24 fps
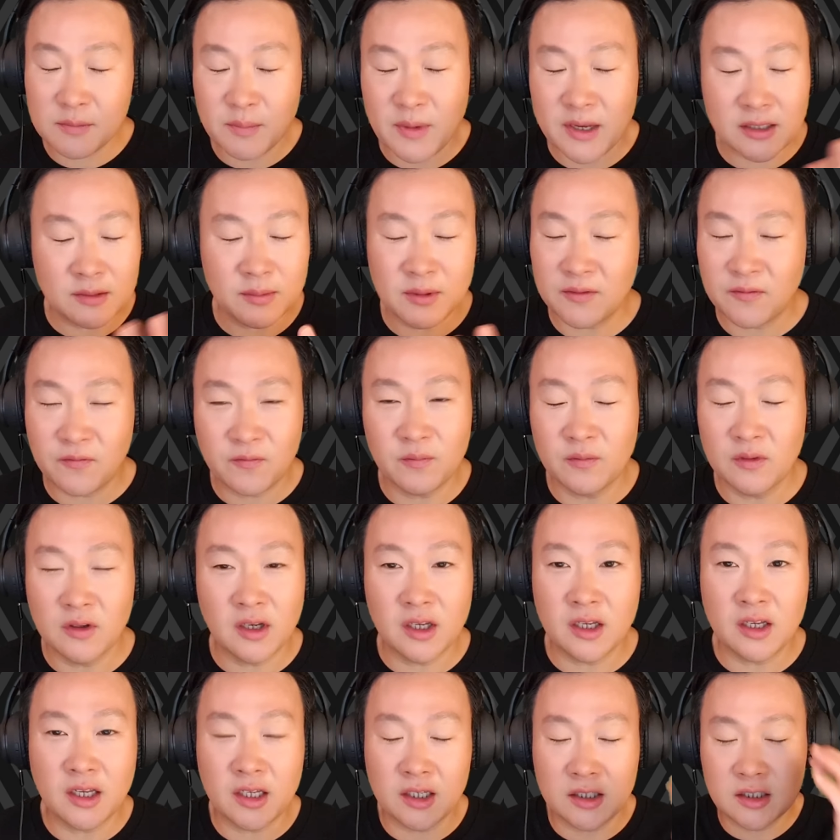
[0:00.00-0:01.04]

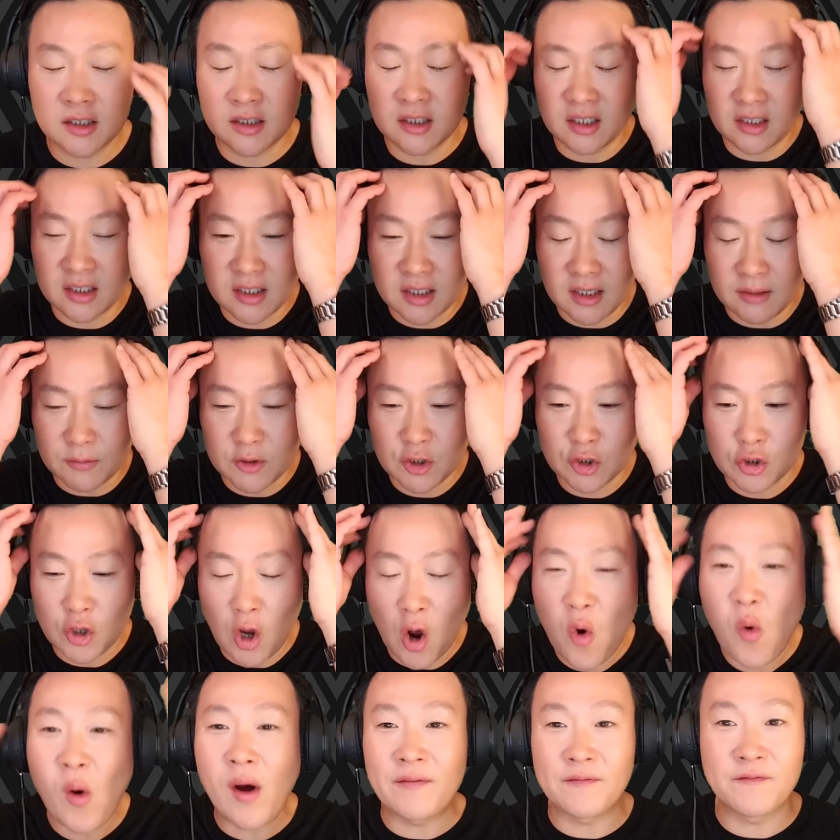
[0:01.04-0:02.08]
seems
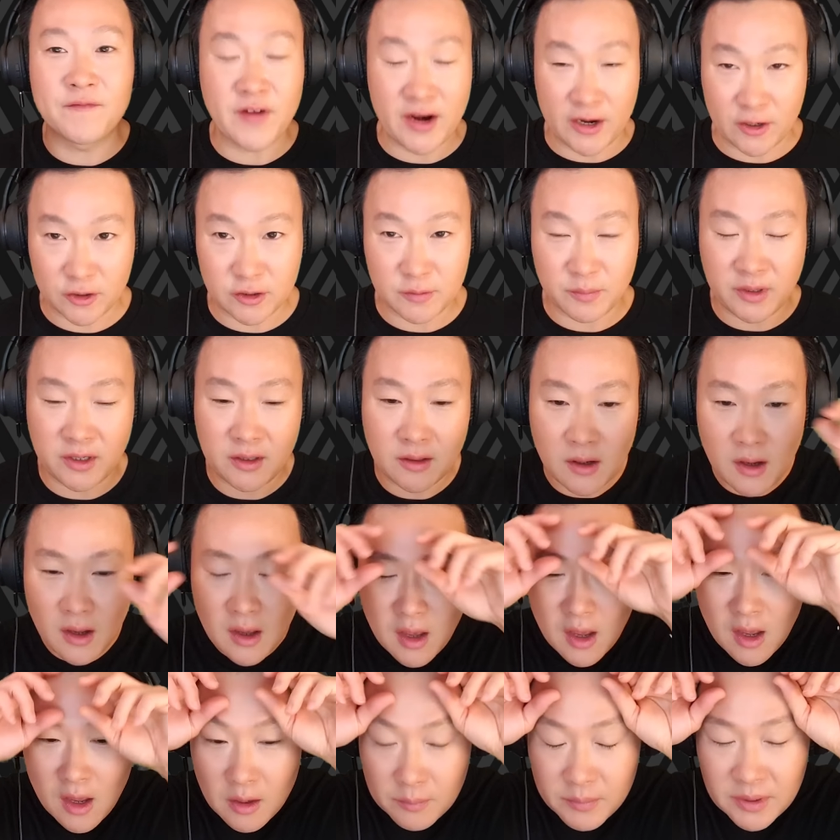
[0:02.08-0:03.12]
so unfair to me,
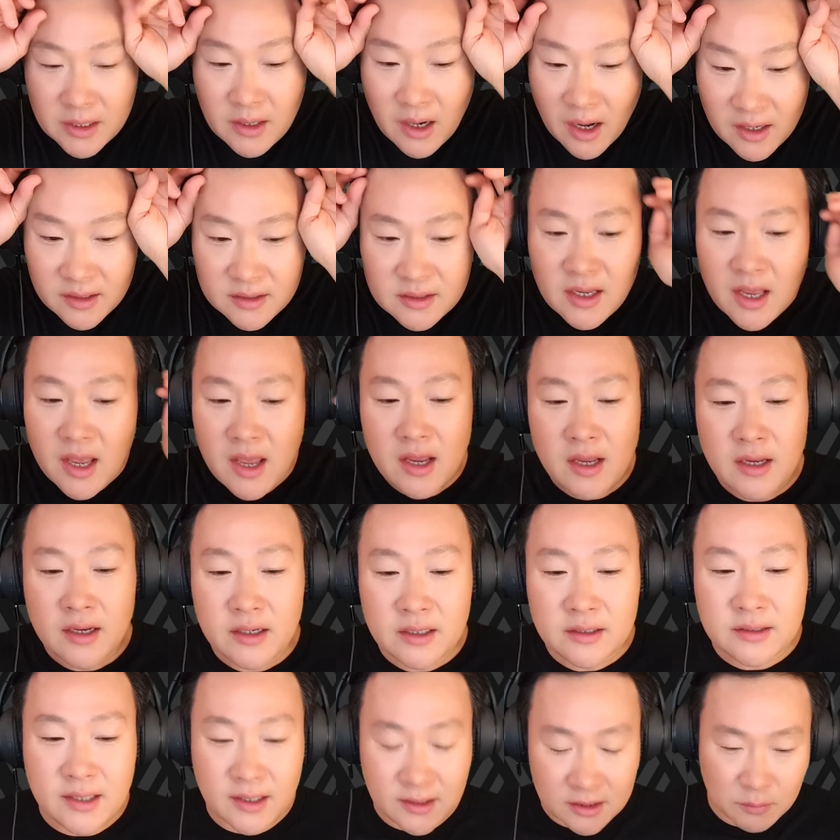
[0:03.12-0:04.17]
because
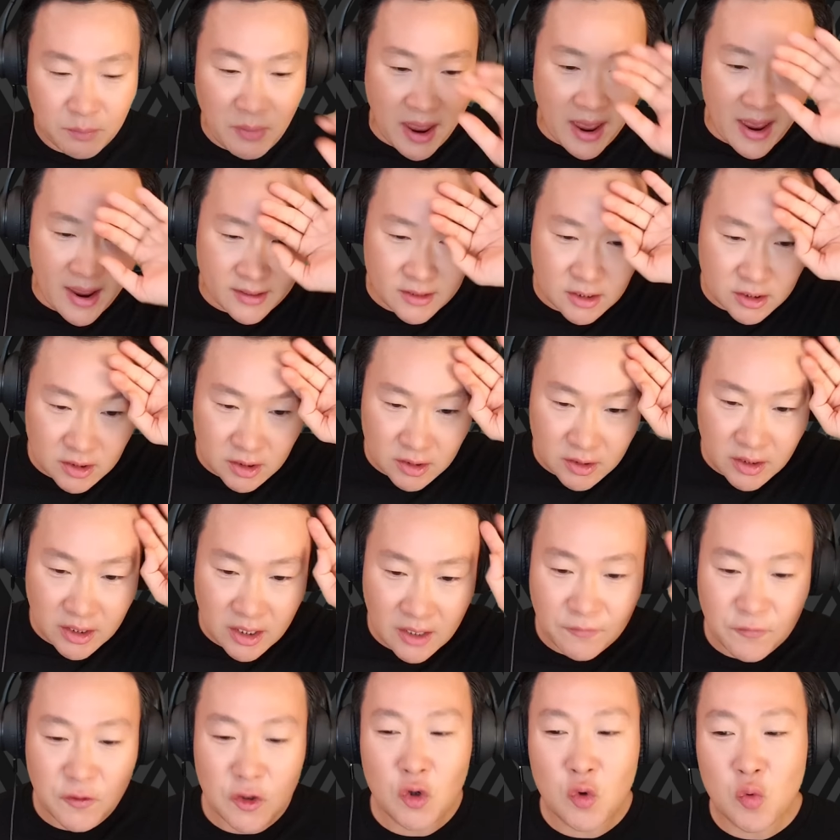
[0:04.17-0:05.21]
dispatch,
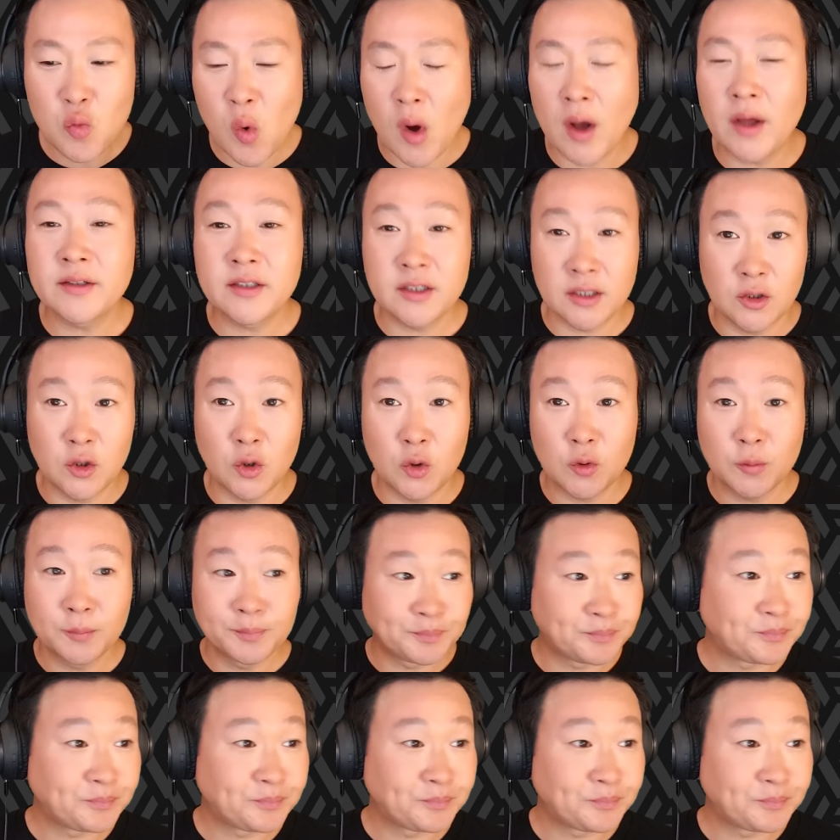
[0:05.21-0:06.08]
if you want to,